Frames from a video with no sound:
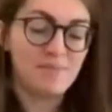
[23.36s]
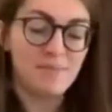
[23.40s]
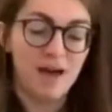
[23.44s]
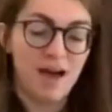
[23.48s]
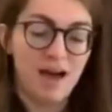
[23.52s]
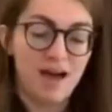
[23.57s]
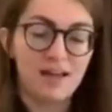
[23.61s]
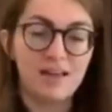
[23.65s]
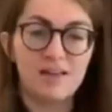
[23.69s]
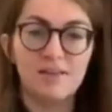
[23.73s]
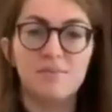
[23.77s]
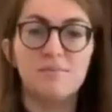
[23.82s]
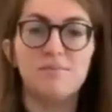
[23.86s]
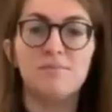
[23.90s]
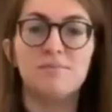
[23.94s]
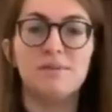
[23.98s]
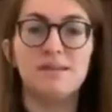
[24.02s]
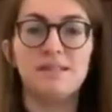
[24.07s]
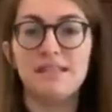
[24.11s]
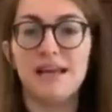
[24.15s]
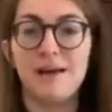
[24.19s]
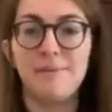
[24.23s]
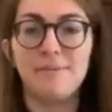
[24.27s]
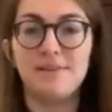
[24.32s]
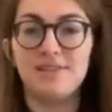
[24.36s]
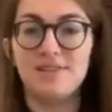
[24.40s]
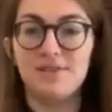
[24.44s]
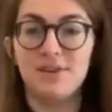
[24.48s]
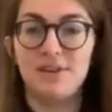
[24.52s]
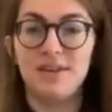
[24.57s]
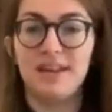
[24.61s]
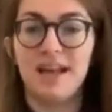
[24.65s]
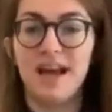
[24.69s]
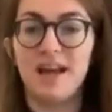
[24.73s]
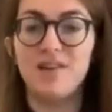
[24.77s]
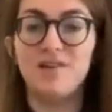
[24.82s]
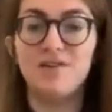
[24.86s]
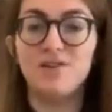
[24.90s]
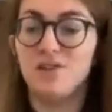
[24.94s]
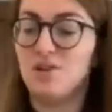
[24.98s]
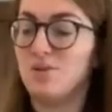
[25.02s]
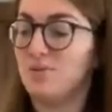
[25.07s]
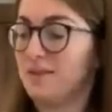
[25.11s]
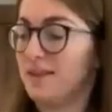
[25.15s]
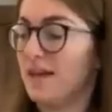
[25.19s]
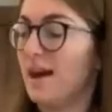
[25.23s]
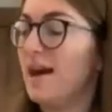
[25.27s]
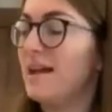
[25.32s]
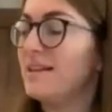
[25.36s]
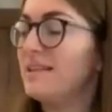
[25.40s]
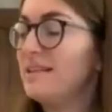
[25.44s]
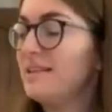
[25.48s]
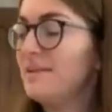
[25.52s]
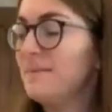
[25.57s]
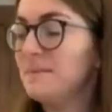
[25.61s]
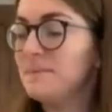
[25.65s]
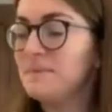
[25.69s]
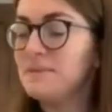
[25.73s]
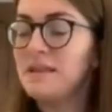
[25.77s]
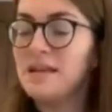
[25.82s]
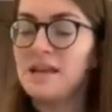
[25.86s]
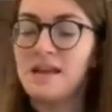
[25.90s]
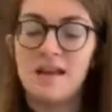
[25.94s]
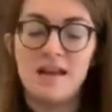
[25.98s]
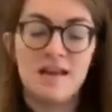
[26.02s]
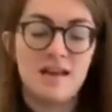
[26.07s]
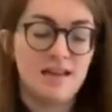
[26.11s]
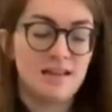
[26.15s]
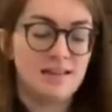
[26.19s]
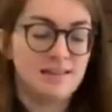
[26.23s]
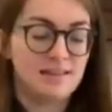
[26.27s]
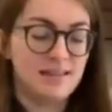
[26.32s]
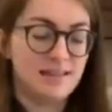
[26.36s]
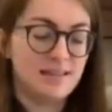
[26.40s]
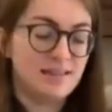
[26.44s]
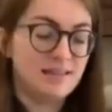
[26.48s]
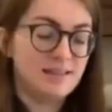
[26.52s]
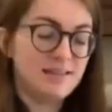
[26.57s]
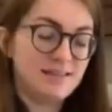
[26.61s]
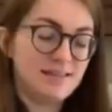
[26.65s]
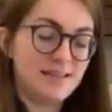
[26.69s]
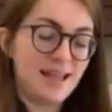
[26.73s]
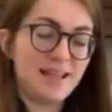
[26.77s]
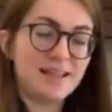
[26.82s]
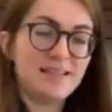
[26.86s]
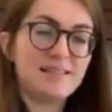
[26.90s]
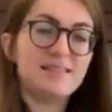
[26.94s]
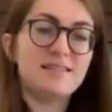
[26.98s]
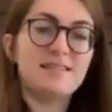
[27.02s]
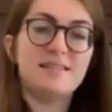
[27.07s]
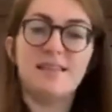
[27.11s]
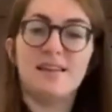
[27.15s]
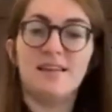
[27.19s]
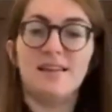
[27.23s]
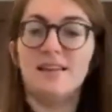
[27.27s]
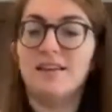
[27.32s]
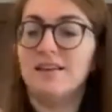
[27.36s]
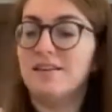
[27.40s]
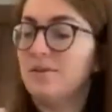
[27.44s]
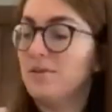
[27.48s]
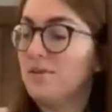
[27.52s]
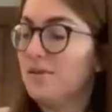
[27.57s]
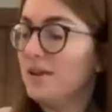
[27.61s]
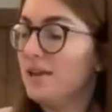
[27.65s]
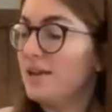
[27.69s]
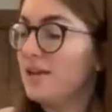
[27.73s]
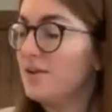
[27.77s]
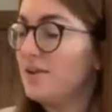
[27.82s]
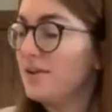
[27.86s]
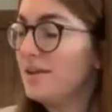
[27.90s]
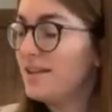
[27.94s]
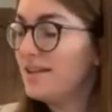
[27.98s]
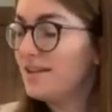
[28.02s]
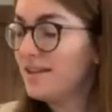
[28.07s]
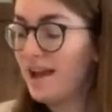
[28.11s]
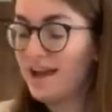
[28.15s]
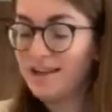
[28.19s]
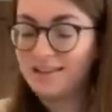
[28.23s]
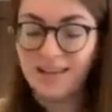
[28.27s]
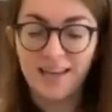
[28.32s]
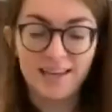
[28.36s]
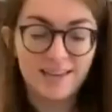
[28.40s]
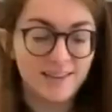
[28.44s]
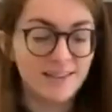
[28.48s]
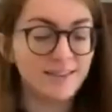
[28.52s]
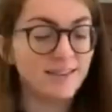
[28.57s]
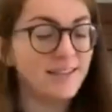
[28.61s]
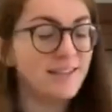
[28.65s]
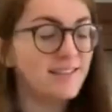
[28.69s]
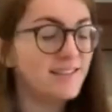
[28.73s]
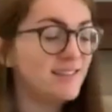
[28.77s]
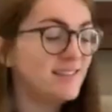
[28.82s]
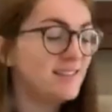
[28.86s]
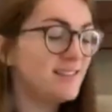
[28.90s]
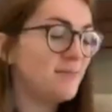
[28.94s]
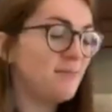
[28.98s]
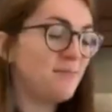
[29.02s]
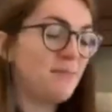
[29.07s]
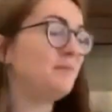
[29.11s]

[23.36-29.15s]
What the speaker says: I'll be demonstrating how to do it with the honey, since that's the ingredient I like the least.